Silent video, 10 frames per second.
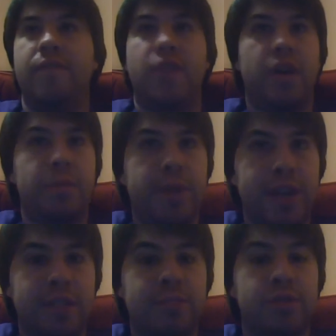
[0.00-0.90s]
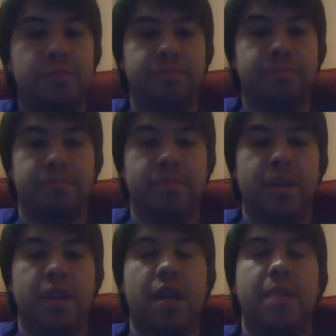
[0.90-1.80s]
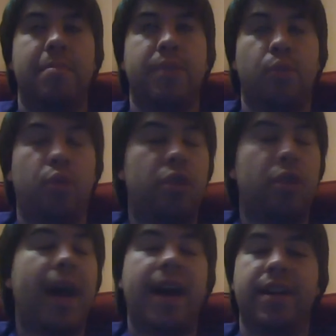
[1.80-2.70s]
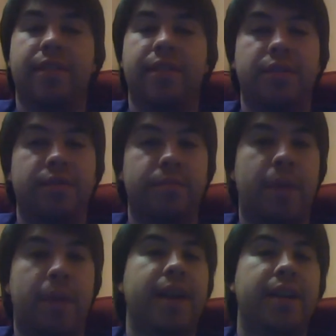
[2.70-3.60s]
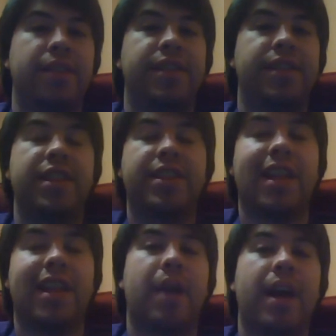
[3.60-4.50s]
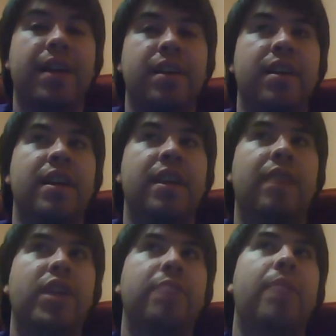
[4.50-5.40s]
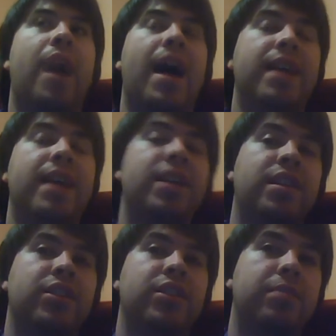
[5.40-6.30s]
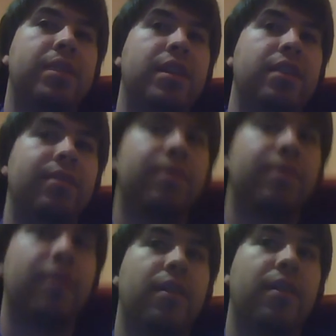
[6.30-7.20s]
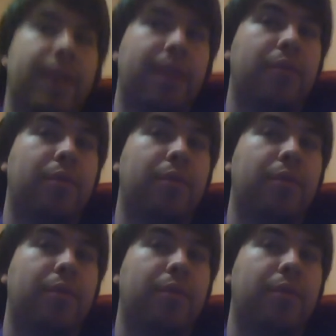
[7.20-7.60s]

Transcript: very predictable, but the world behind it, the setting behind it, and everything behind it is going to be like